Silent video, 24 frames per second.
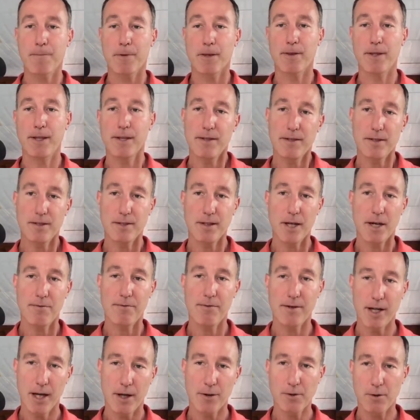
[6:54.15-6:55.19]
This is not
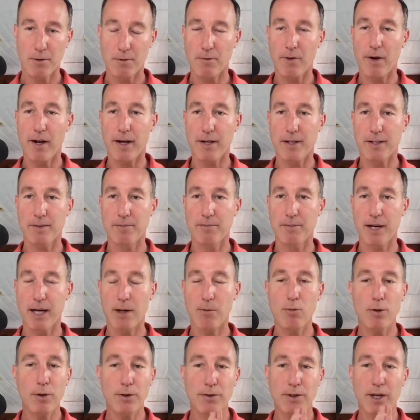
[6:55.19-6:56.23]
financial advice, but I
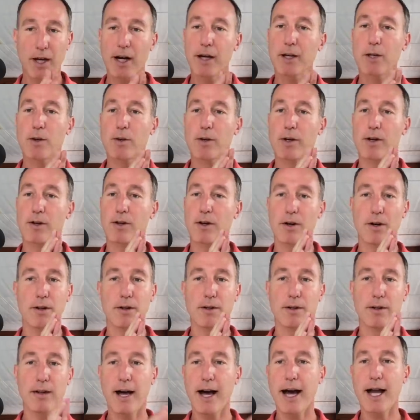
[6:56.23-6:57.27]
will tell you, there are a
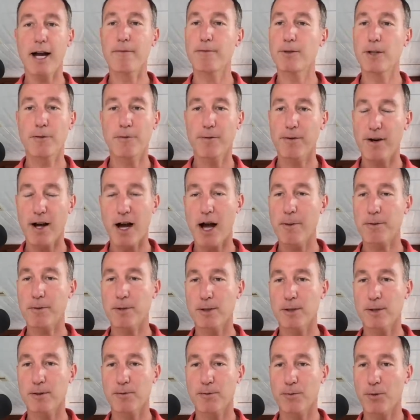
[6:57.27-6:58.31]
lot of different
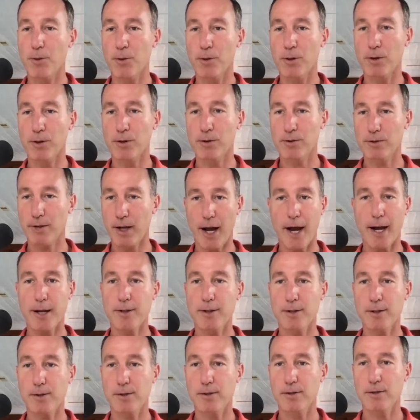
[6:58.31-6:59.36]
options for
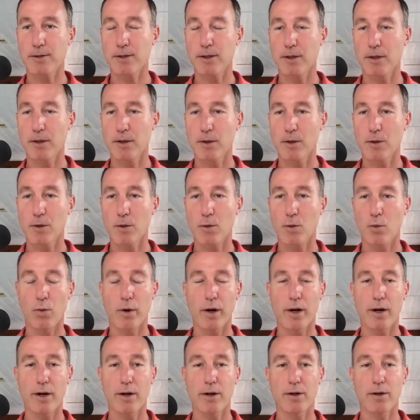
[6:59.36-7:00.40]
taxes
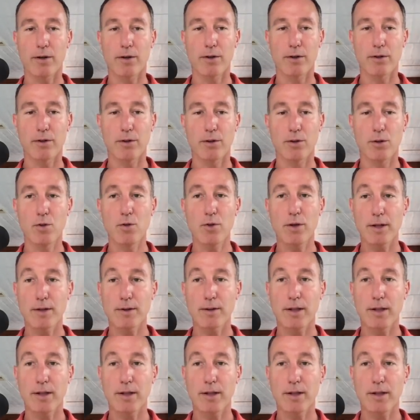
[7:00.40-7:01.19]
where you can